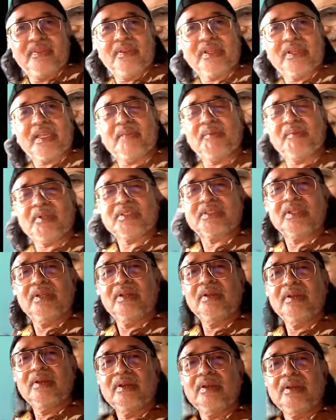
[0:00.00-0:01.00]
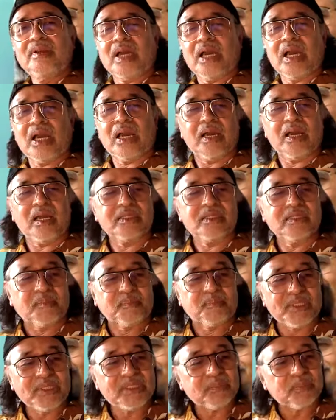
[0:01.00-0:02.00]
Okay, because the
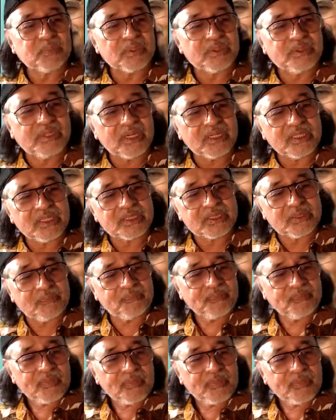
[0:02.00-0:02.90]
principle there is